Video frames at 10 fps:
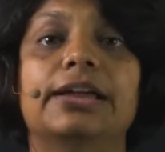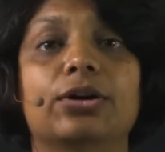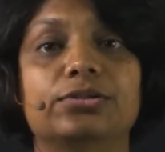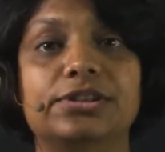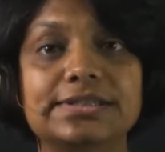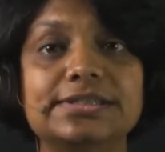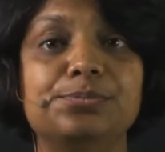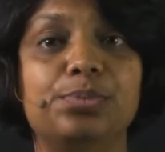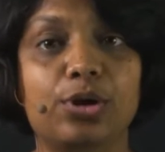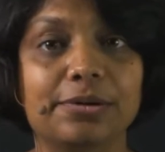Now, this
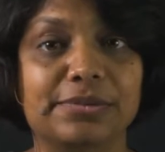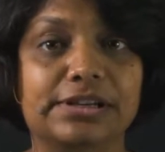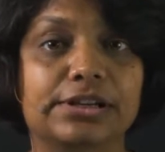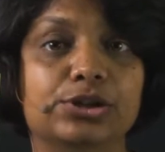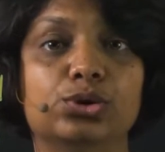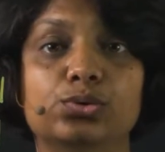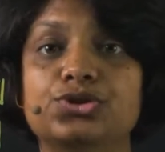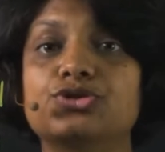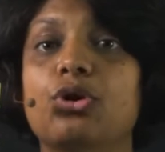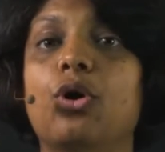deployment
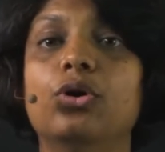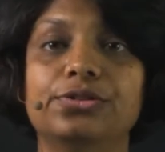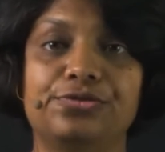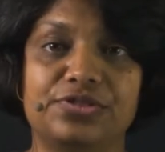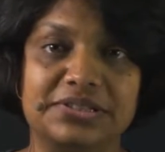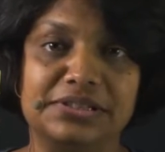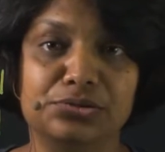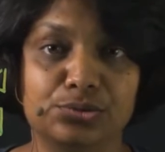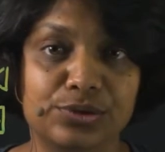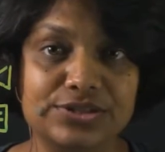includes all the
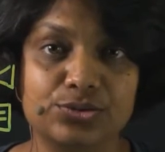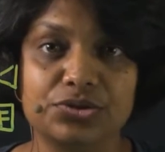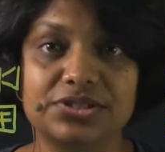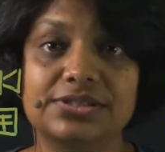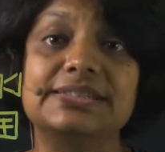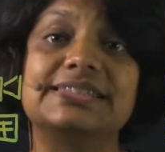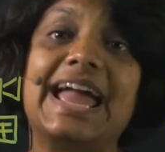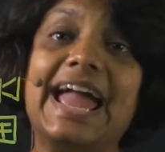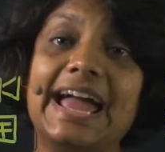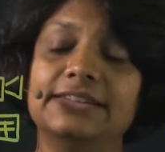physical resources
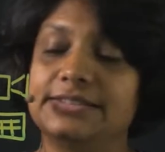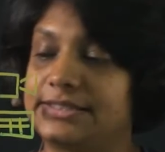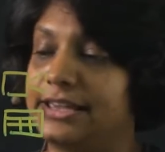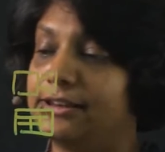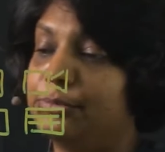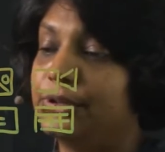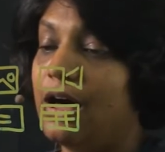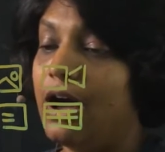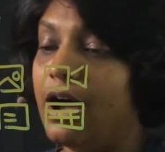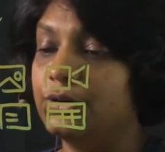and the scalable
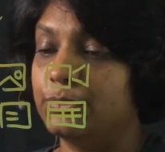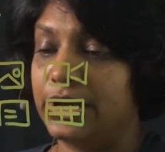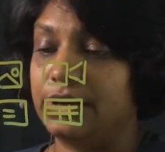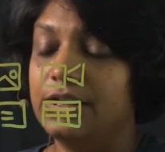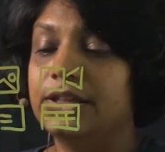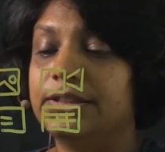hardware